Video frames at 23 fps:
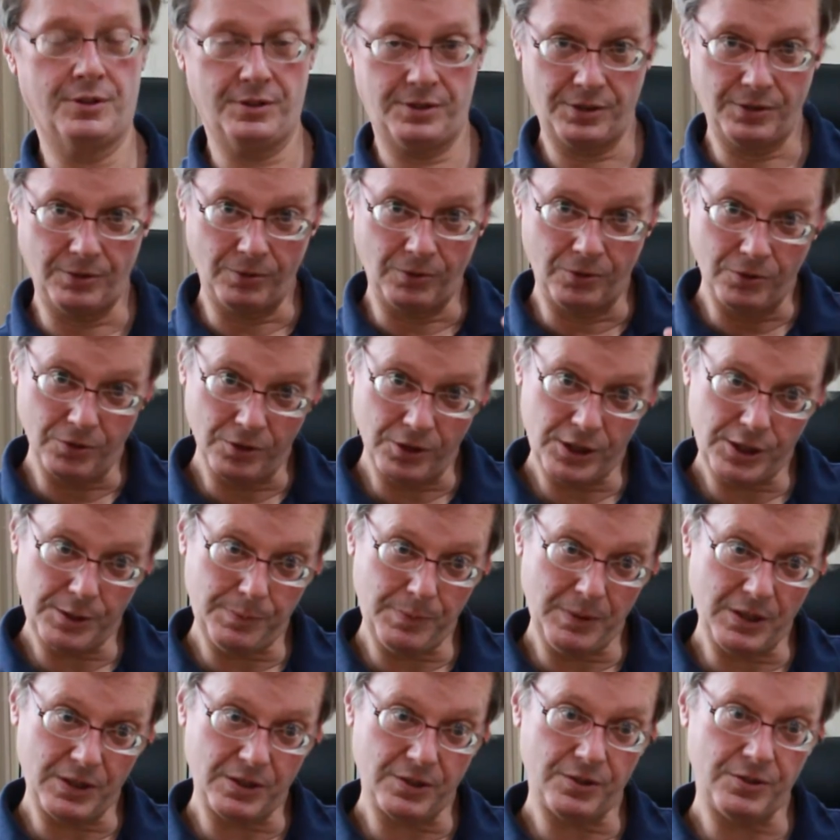So good
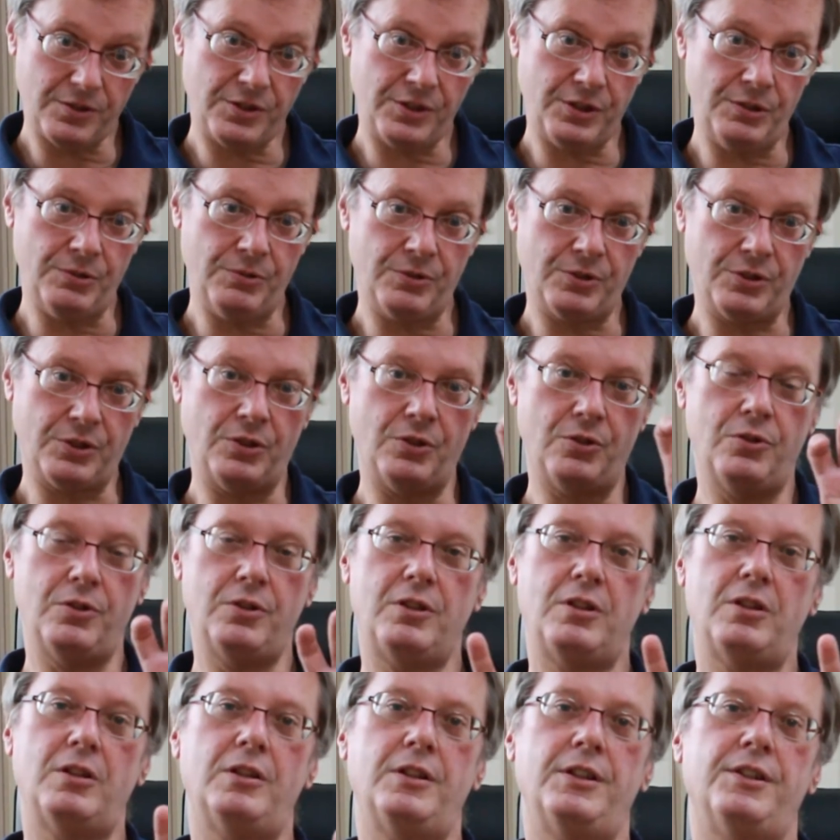speakers use
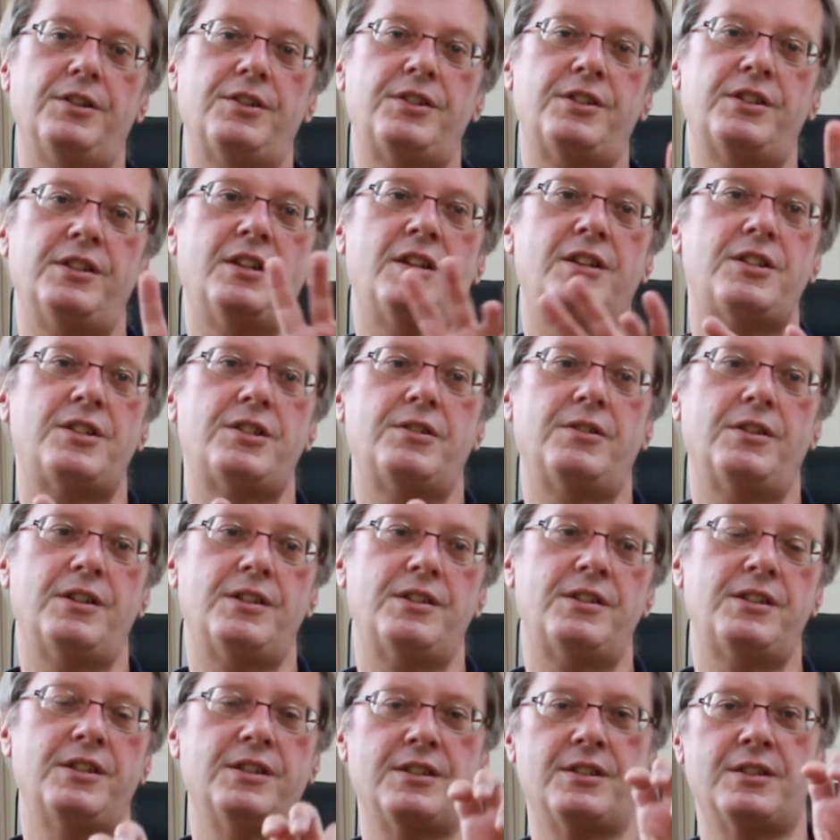good, clear sentence
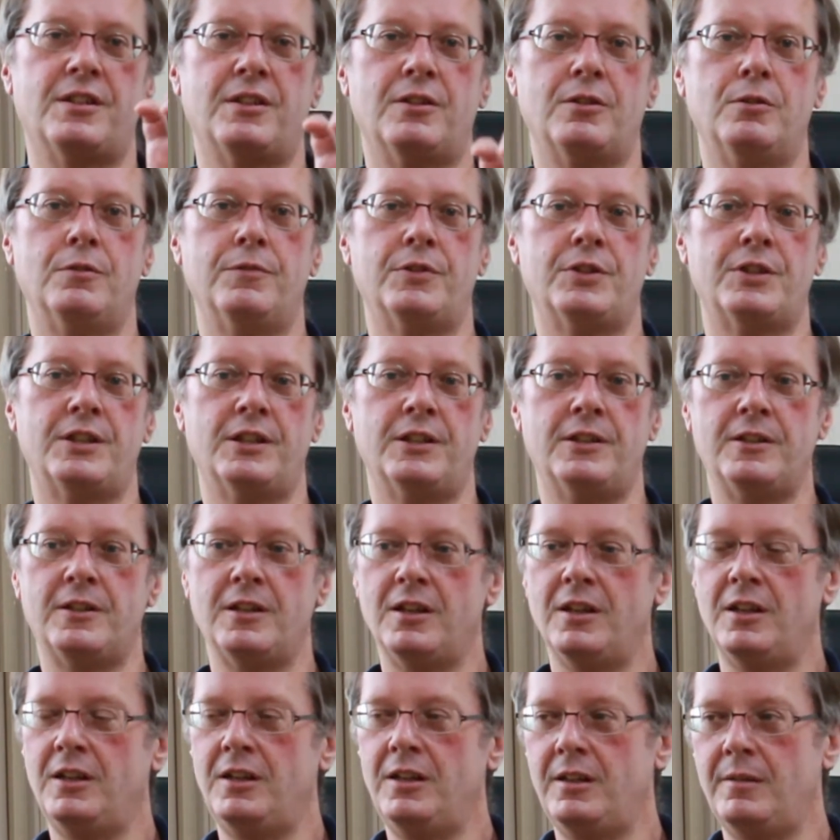stress. It's not overdone,
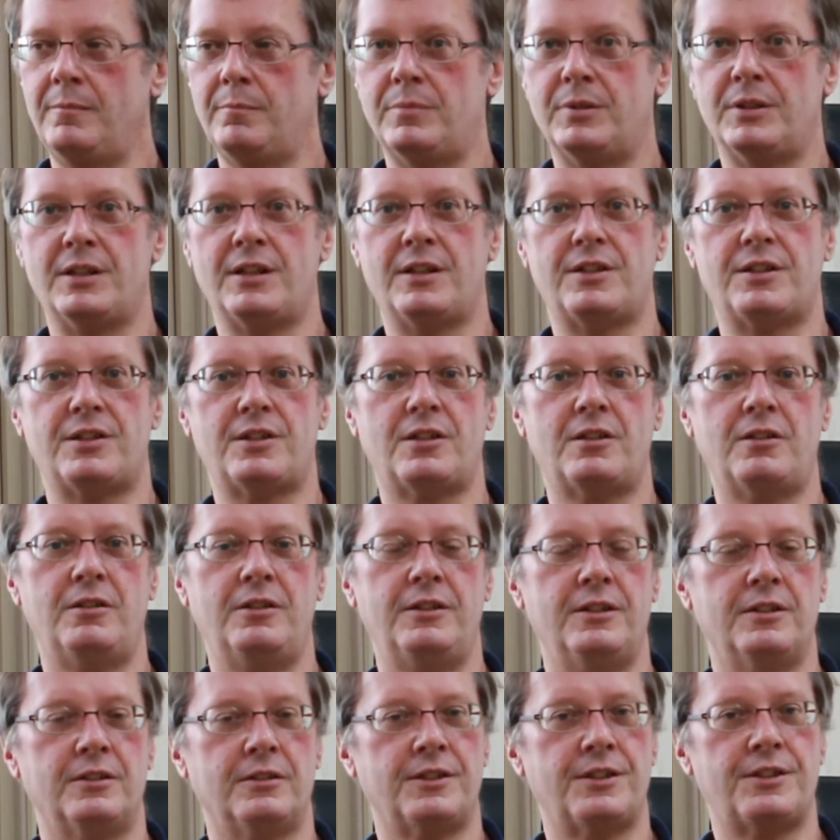but it's
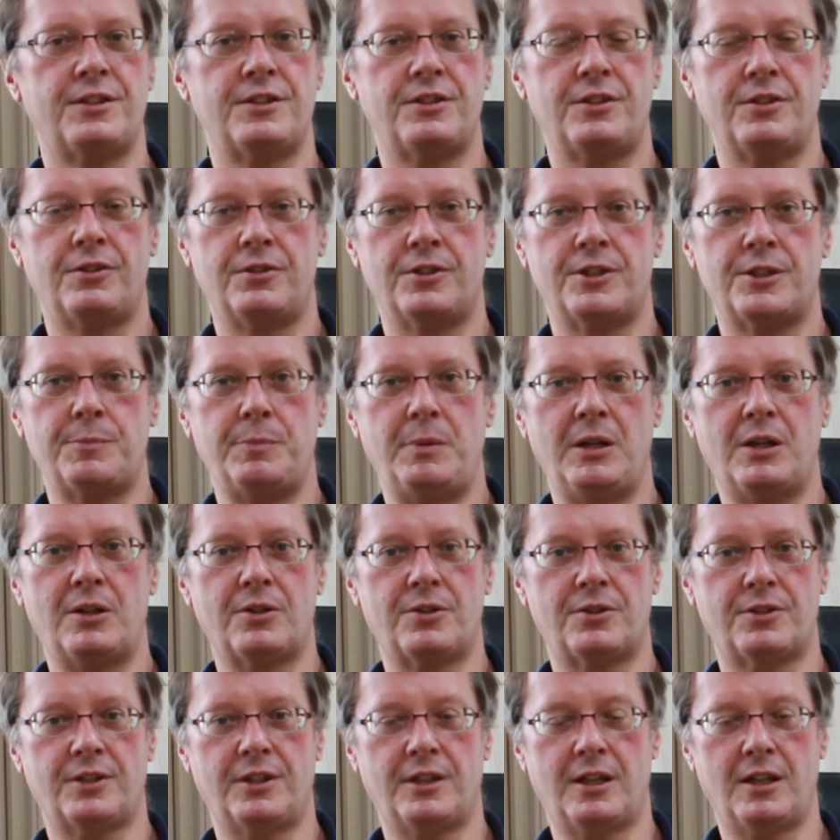clear. Listen to good
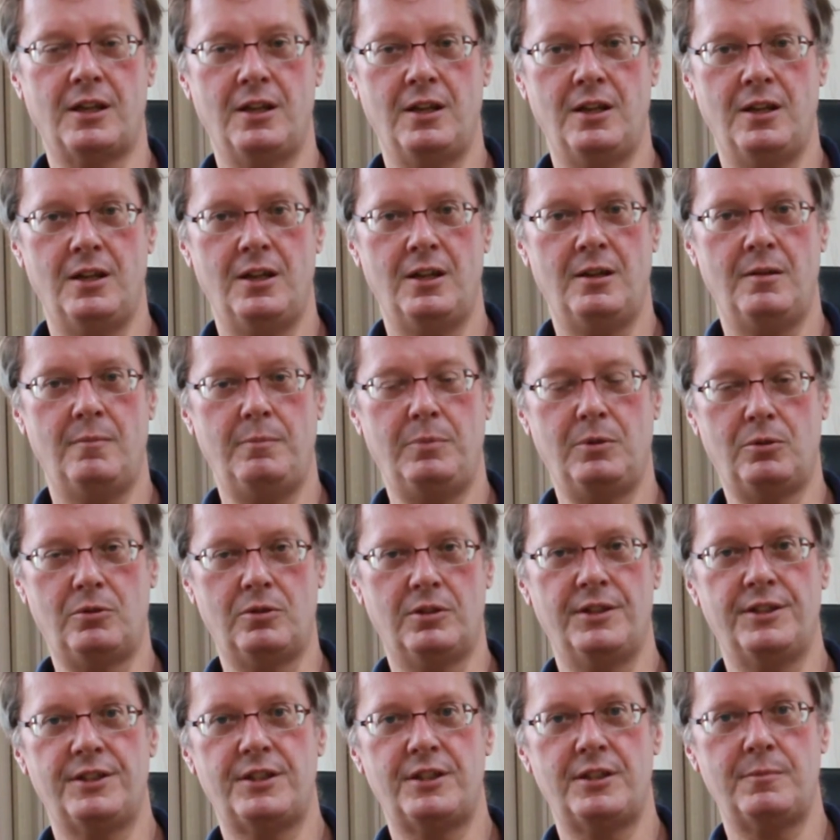speakers like Bill
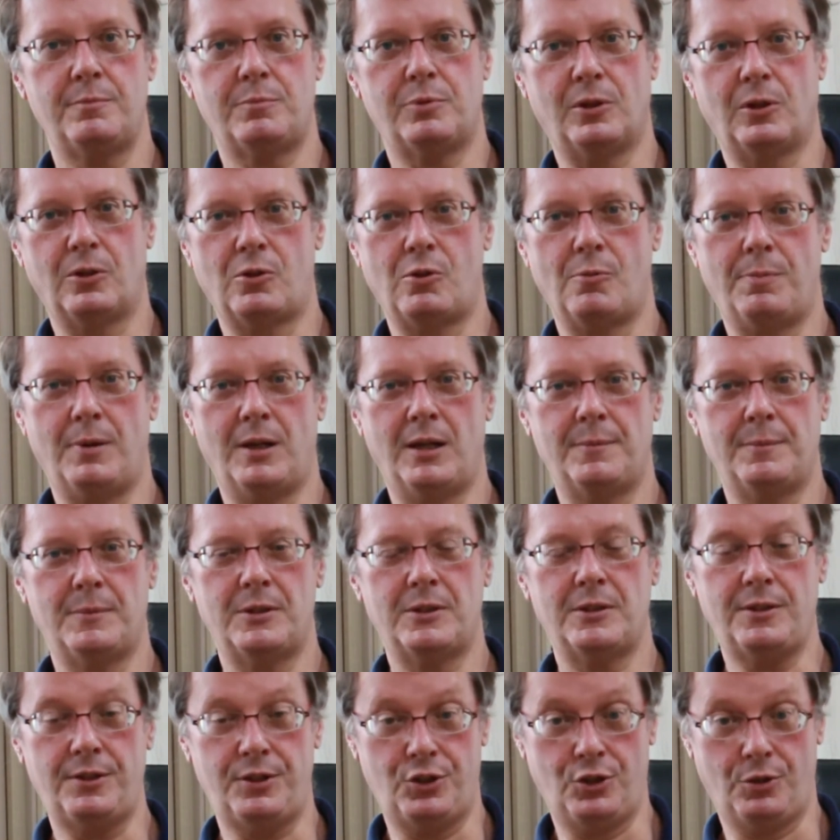Clinton, Barack
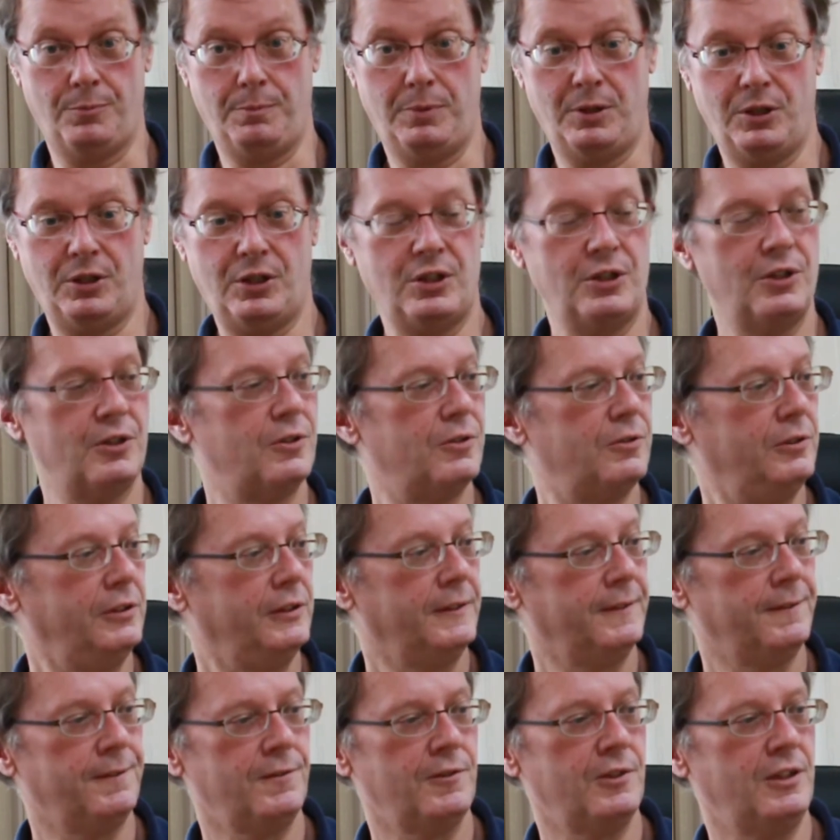Obama, John Bercow,
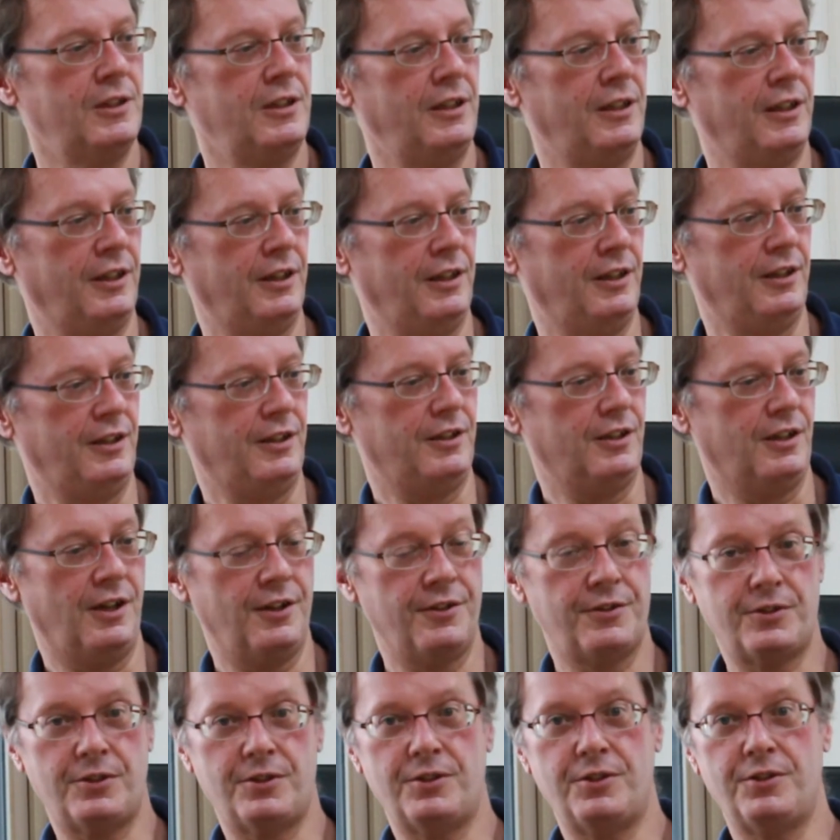and
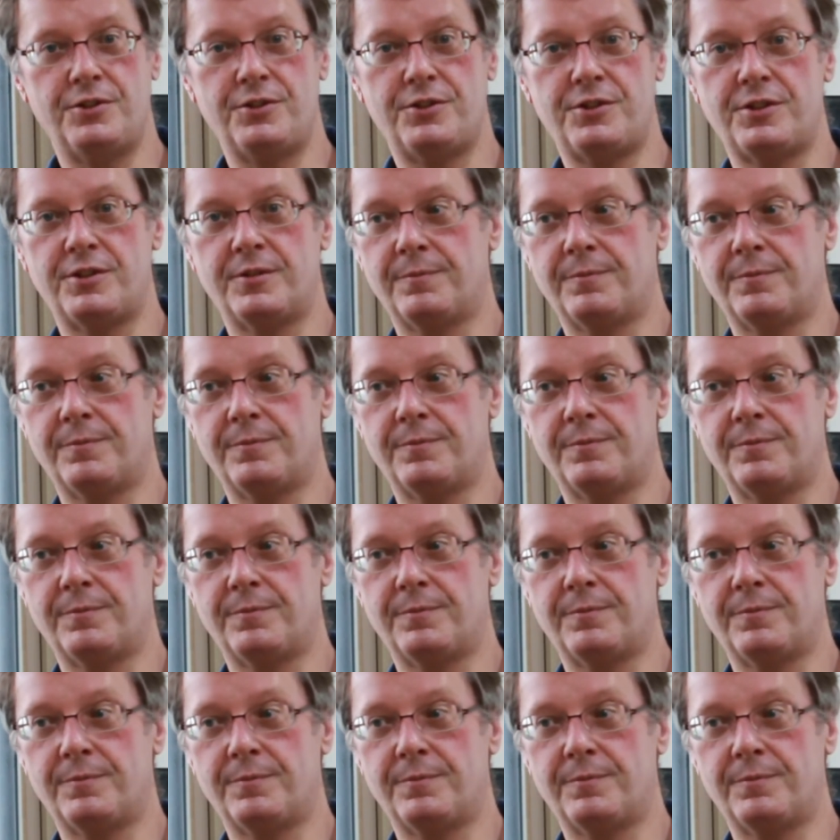others.